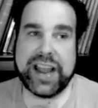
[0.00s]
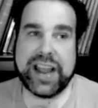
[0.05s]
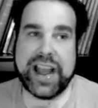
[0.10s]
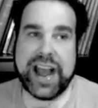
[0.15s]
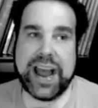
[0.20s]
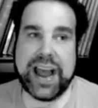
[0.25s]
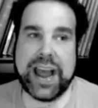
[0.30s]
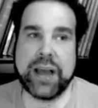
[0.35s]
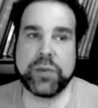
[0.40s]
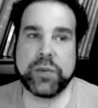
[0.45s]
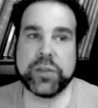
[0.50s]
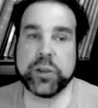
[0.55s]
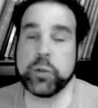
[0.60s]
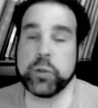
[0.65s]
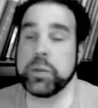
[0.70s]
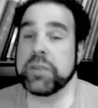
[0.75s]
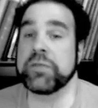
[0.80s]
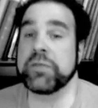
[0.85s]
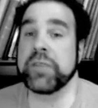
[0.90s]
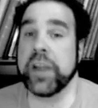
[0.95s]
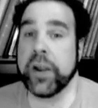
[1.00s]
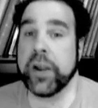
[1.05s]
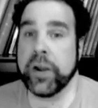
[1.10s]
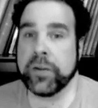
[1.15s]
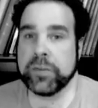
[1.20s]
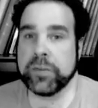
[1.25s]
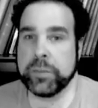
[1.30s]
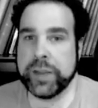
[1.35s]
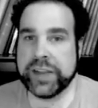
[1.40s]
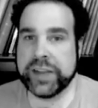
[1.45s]
i don't think it would be fair
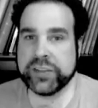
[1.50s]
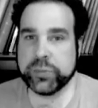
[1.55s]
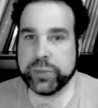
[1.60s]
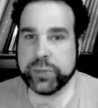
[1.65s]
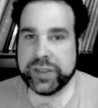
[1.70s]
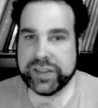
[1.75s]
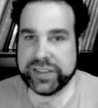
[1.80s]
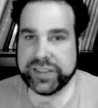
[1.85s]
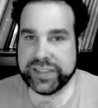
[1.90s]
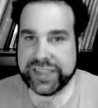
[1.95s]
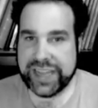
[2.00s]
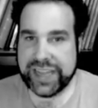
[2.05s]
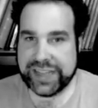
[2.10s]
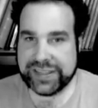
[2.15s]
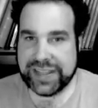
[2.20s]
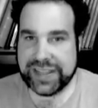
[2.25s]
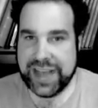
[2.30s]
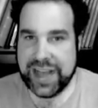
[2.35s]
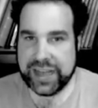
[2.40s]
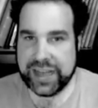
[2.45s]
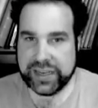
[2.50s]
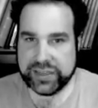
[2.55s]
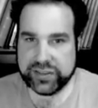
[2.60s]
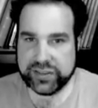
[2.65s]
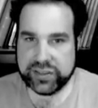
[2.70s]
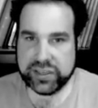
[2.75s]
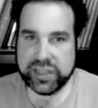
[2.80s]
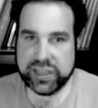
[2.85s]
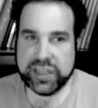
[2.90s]
for me to relitigate that